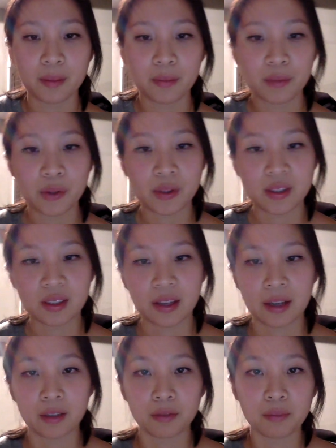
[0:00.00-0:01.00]
used to
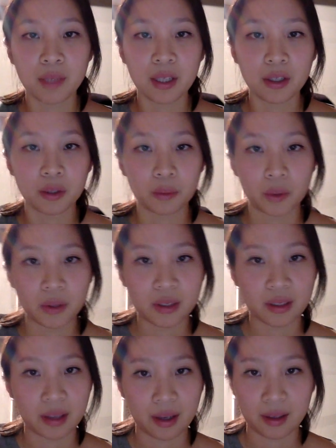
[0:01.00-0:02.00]
kind of meteor rolls a
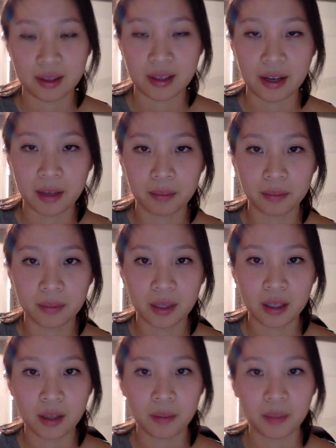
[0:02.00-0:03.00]
lot of the time
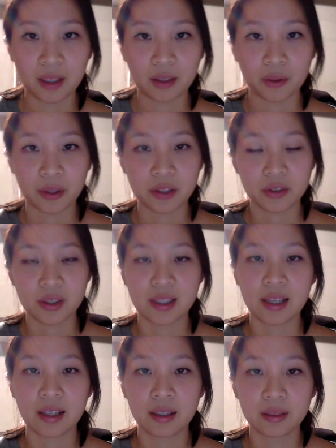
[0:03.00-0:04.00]
in an orchestra
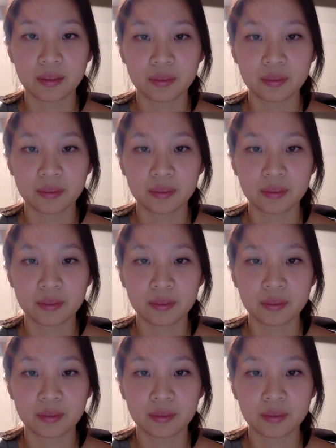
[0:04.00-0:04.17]
setting.